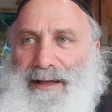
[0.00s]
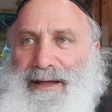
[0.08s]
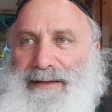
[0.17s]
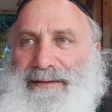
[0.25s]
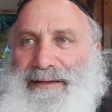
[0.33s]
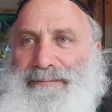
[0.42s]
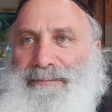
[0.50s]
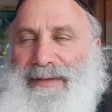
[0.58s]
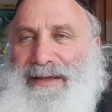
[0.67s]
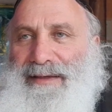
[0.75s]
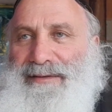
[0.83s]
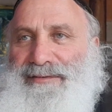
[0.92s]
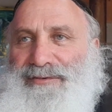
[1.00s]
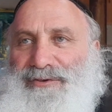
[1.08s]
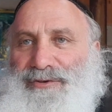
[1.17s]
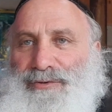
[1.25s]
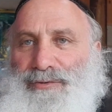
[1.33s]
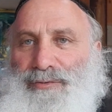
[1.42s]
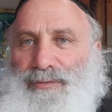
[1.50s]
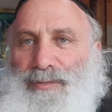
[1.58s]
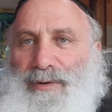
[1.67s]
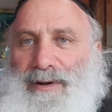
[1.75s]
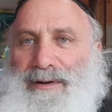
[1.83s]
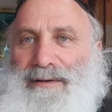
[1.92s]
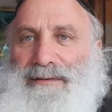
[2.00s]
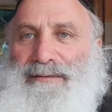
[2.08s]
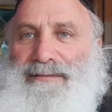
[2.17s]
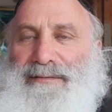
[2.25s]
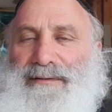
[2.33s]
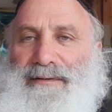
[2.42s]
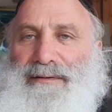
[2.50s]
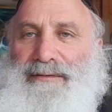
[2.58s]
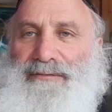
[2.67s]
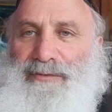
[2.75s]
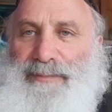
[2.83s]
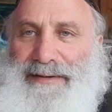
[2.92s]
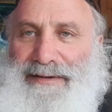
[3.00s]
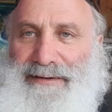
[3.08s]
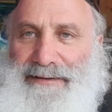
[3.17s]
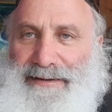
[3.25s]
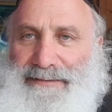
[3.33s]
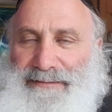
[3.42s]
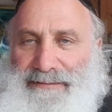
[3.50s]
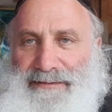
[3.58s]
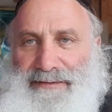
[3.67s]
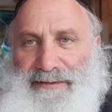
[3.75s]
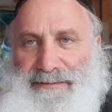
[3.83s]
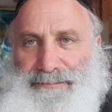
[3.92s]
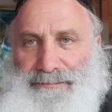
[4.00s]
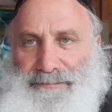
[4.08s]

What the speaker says: and that makes you want to be connected to him.